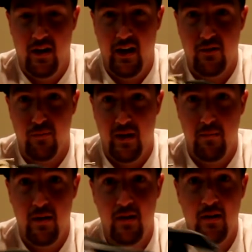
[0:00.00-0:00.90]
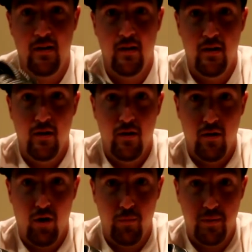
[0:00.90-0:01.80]
H-web,
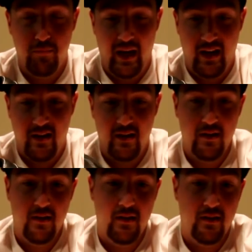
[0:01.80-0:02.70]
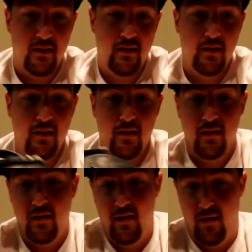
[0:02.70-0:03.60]
open back.
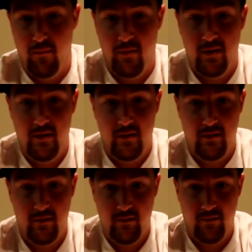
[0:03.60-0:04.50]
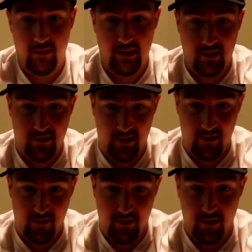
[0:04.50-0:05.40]
Get this
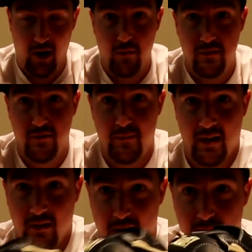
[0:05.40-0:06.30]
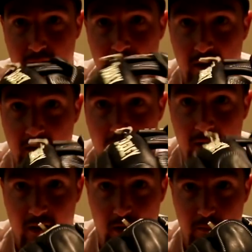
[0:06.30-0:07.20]
thing on here. I always do my gloves
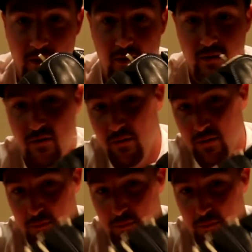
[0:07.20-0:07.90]
two